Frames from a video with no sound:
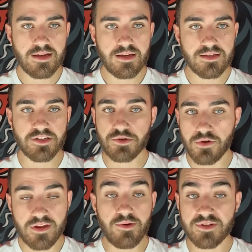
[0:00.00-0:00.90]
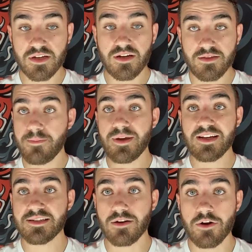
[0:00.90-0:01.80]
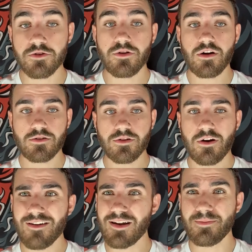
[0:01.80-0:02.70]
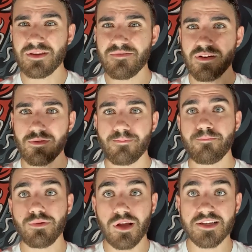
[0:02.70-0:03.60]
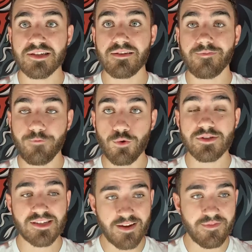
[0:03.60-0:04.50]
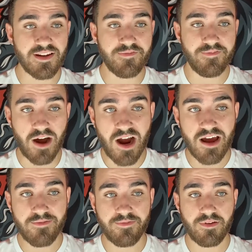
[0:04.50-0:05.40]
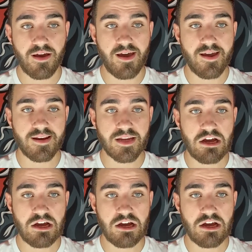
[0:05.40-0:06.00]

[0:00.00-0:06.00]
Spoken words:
he was the biggest underdog on the card, I believe, at plus 475, and